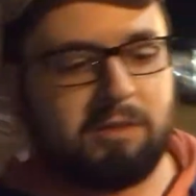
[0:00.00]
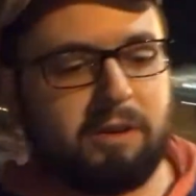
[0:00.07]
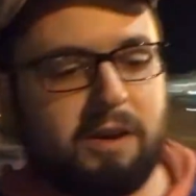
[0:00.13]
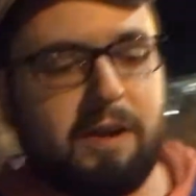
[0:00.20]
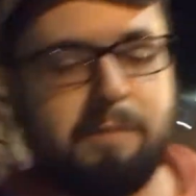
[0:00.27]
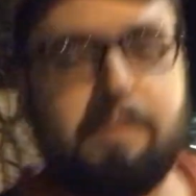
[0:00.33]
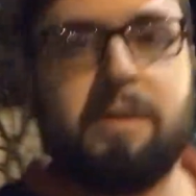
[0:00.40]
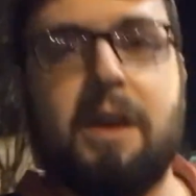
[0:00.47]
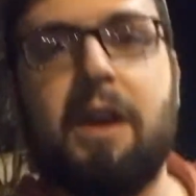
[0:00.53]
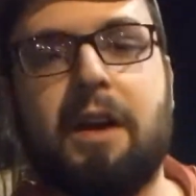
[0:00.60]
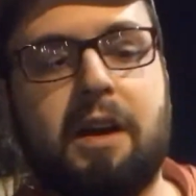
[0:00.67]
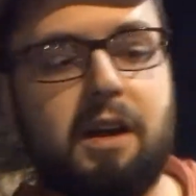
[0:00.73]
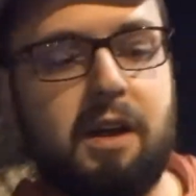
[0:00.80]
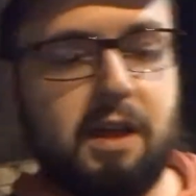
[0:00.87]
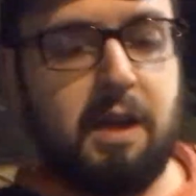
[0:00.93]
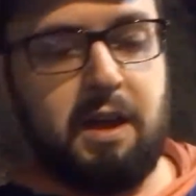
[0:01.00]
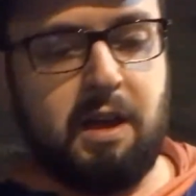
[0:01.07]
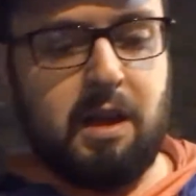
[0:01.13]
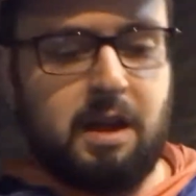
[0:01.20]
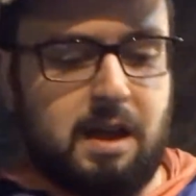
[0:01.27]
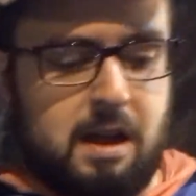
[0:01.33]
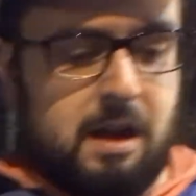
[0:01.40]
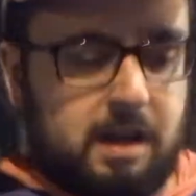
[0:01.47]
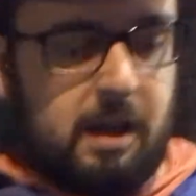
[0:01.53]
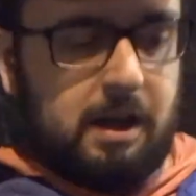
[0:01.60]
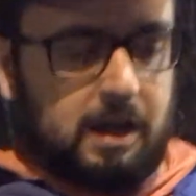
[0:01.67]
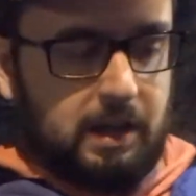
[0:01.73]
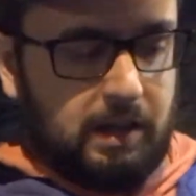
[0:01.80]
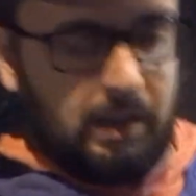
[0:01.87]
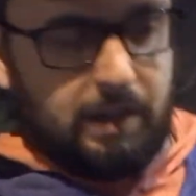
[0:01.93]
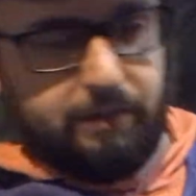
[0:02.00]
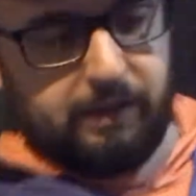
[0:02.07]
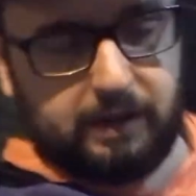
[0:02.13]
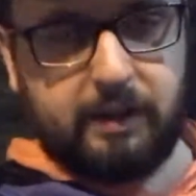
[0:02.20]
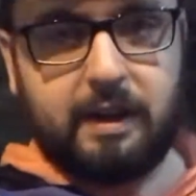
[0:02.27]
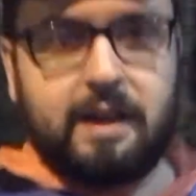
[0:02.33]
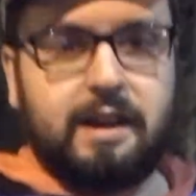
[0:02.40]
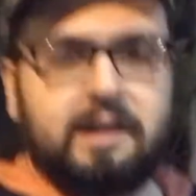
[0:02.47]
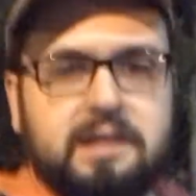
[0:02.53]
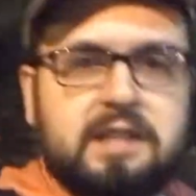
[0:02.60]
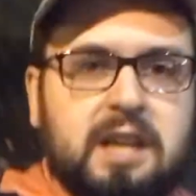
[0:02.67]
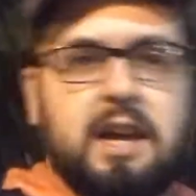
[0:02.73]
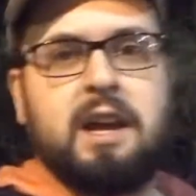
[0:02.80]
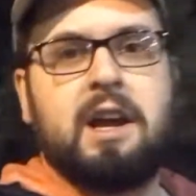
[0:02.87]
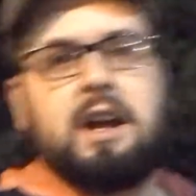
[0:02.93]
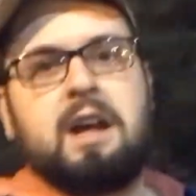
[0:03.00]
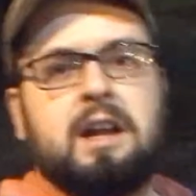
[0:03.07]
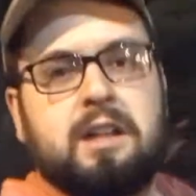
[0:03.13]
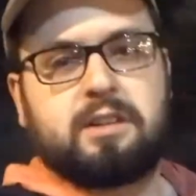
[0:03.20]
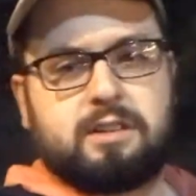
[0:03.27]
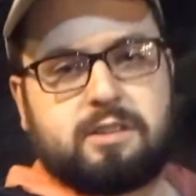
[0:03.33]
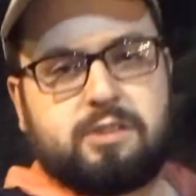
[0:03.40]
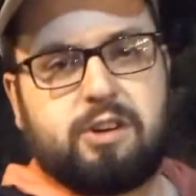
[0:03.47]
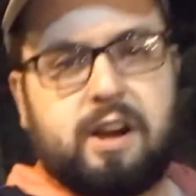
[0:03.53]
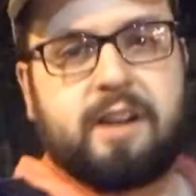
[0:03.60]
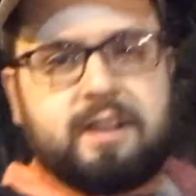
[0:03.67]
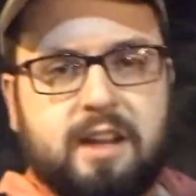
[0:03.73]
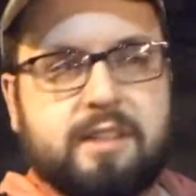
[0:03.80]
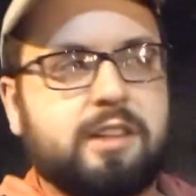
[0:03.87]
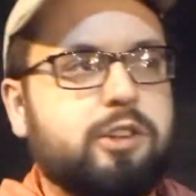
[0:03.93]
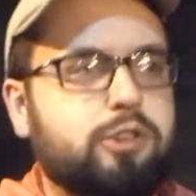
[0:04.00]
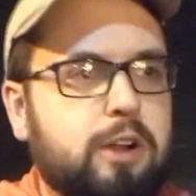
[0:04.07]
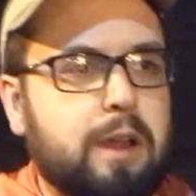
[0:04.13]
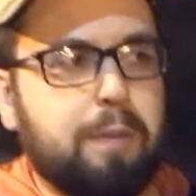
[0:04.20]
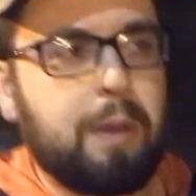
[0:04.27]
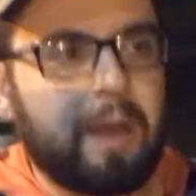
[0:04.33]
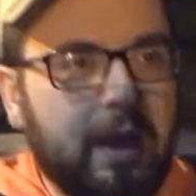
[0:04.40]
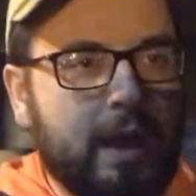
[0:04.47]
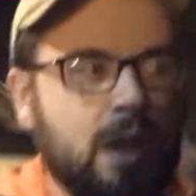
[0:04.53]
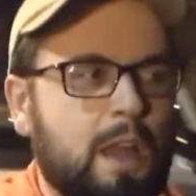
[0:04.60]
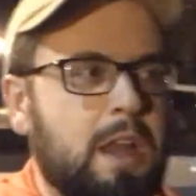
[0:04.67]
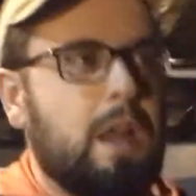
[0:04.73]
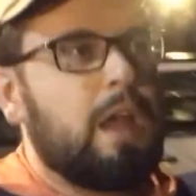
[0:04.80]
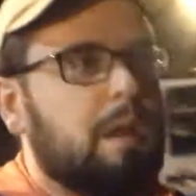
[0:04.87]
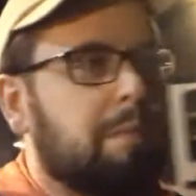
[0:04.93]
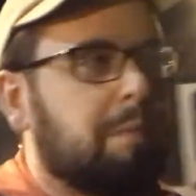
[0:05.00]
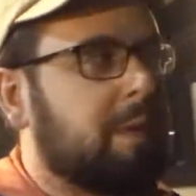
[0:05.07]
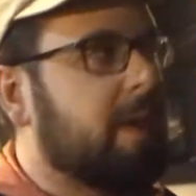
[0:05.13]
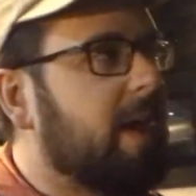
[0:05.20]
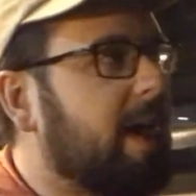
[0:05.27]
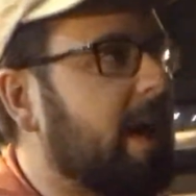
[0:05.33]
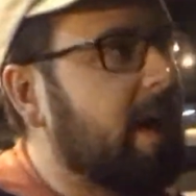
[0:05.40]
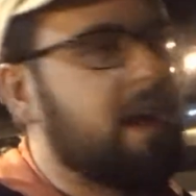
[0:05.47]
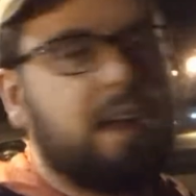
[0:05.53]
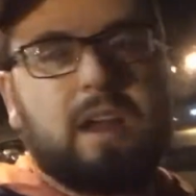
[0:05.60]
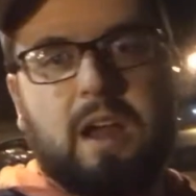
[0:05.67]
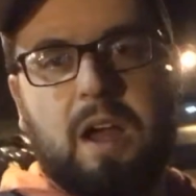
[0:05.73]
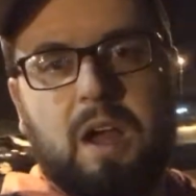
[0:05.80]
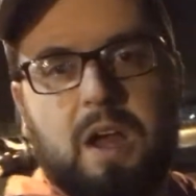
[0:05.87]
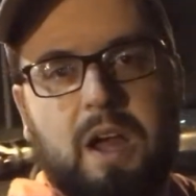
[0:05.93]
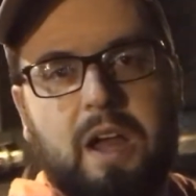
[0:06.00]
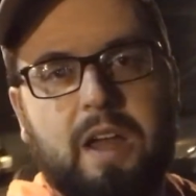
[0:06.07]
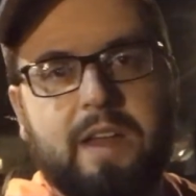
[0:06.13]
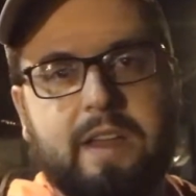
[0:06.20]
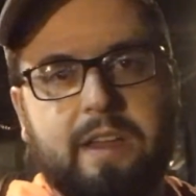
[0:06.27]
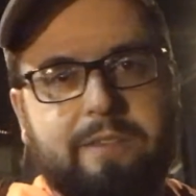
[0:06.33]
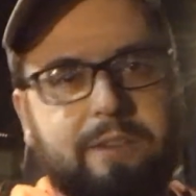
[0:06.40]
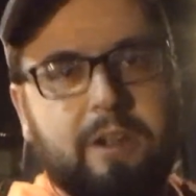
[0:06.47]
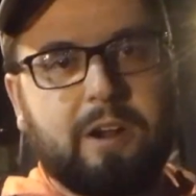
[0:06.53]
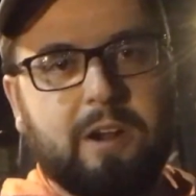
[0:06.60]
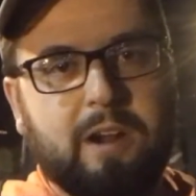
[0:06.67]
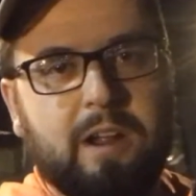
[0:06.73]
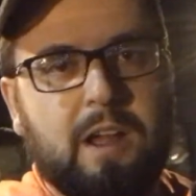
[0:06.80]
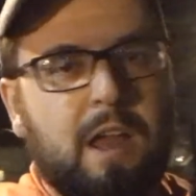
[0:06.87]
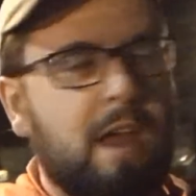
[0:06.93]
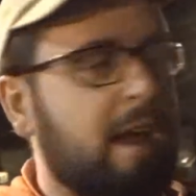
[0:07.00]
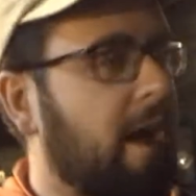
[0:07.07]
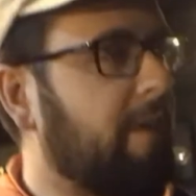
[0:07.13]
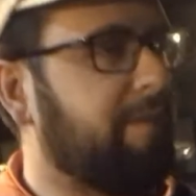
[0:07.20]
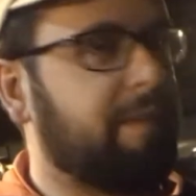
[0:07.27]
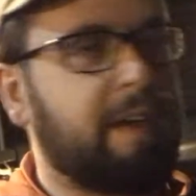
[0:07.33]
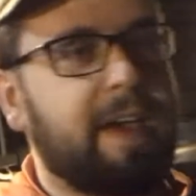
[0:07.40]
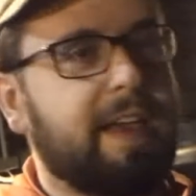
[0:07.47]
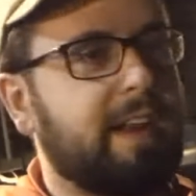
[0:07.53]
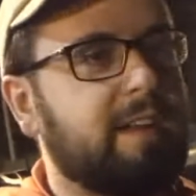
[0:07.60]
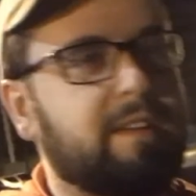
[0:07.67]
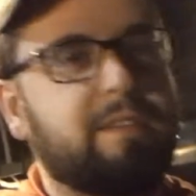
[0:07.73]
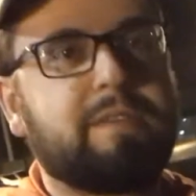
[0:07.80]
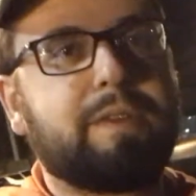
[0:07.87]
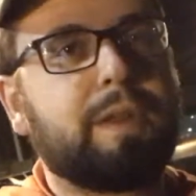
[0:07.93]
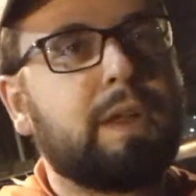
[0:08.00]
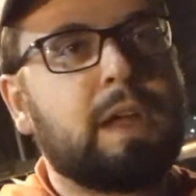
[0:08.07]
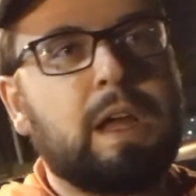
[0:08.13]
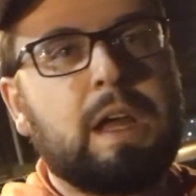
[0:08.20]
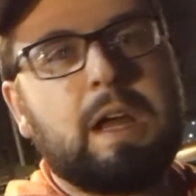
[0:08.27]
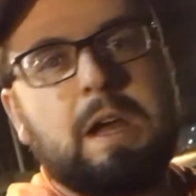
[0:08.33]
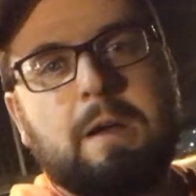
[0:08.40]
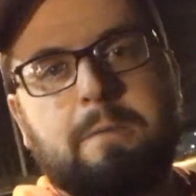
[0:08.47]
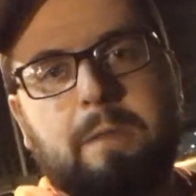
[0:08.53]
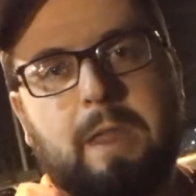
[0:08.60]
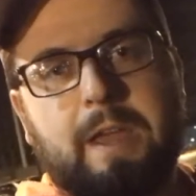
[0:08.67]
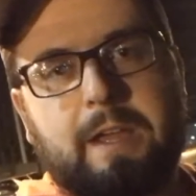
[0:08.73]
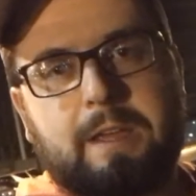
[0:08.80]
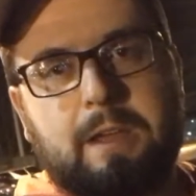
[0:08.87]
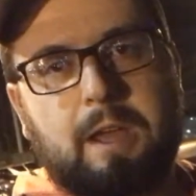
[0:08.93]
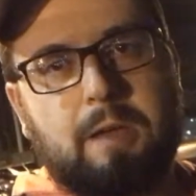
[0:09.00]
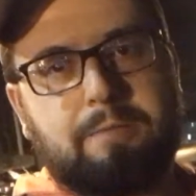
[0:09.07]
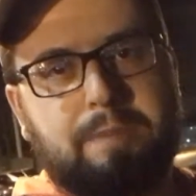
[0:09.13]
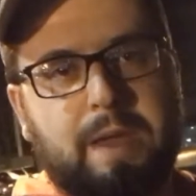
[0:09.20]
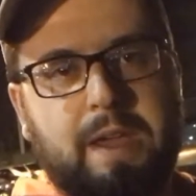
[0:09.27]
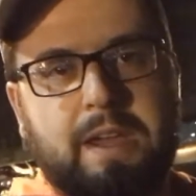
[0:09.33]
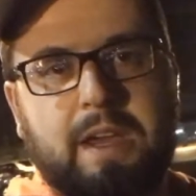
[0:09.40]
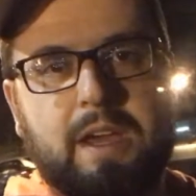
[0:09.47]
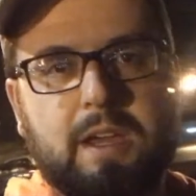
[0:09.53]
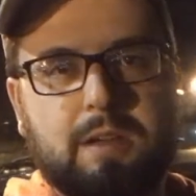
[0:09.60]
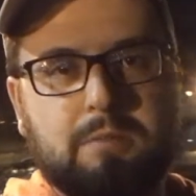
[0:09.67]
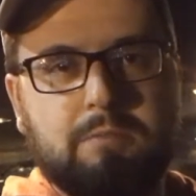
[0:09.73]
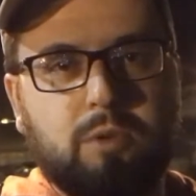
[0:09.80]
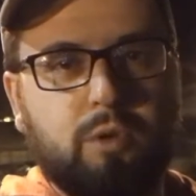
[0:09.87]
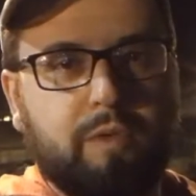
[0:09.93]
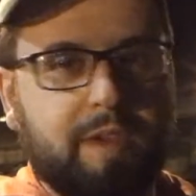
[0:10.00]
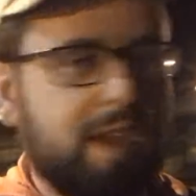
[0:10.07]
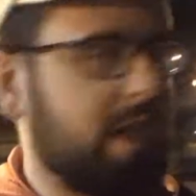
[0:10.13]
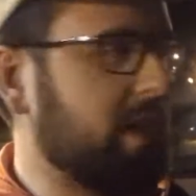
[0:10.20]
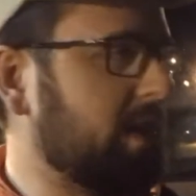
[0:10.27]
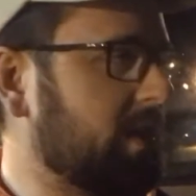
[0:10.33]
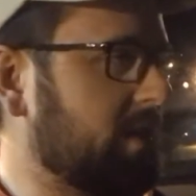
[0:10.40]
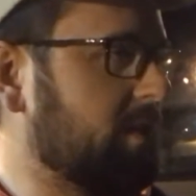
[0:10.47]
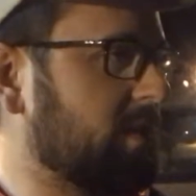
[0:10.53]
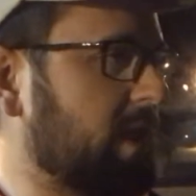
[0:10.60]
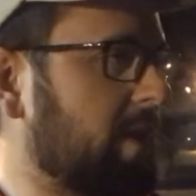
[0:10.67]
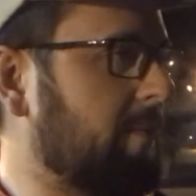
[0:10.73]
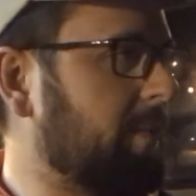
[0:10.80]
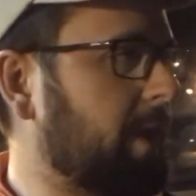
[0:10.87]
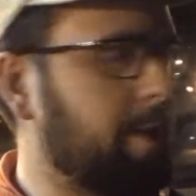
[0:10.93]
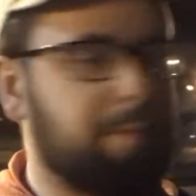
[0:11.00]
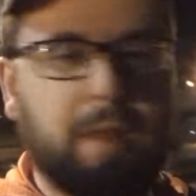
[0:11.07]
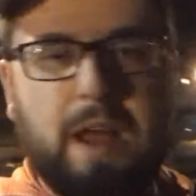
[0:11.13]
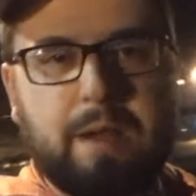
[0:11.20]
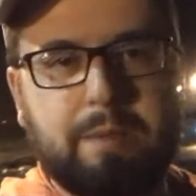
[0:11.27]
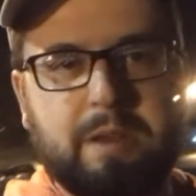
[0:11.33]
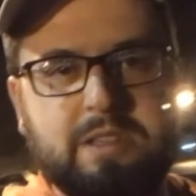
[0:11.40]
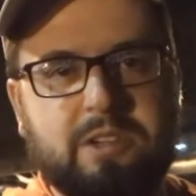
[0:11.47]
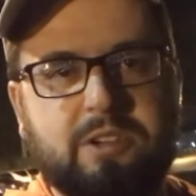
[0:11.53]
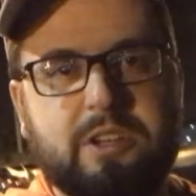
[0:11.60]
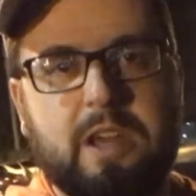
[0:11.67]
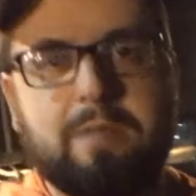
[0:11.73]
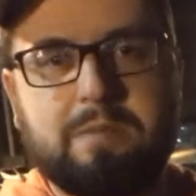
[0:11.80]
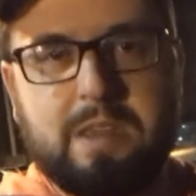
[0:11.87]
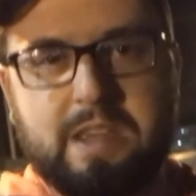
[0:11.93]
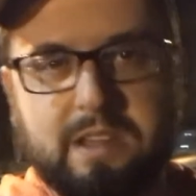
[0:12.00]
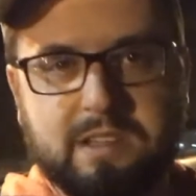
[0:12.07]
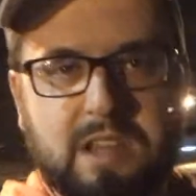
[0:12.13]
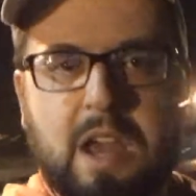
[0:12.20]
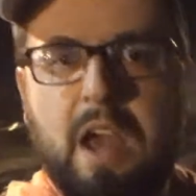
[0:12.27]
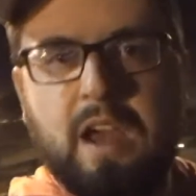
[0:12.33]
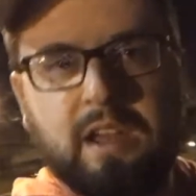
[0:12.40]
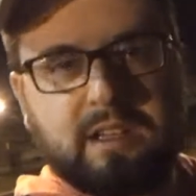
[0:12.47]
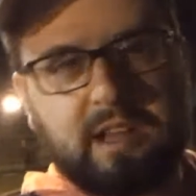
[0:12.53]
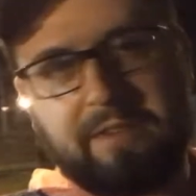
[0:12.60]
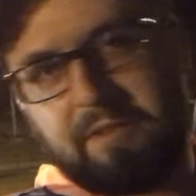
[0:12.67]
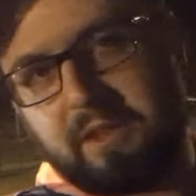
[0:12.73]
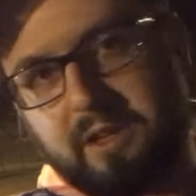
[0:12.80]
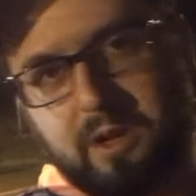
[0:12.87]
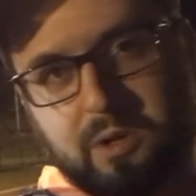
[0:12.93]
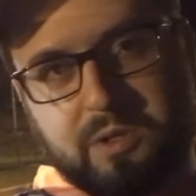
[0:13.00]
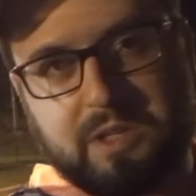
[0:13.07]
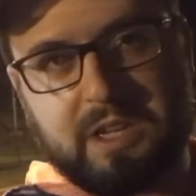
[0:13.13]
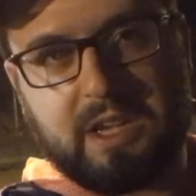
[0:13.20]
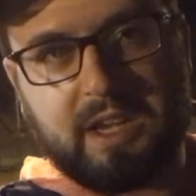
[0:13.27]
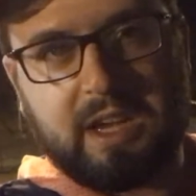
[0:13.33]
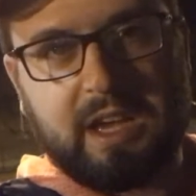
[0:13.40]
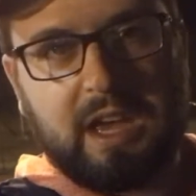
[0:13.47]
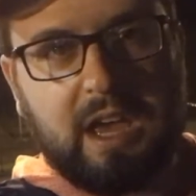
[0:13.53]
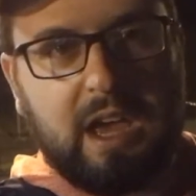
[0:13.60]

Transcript: Right? Yeah. Uh, leaving Nick's. Trying not to trip, but yeah, uh, if you're a fan of like big movie type, like blockbuster type things, definitely go see it.